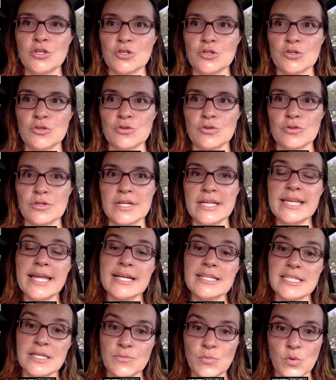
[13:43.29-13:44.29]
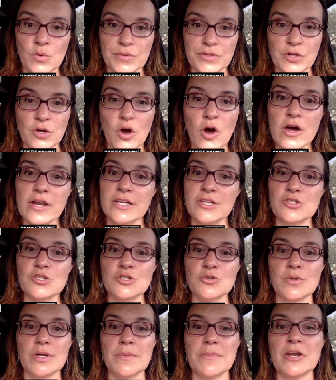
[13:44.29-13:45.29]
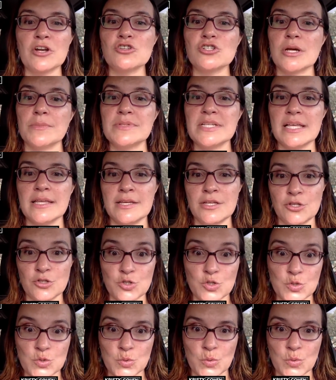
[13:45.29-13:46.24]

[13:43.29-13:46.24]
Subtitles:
connecting more with your audience. You're doing a better job telling your story.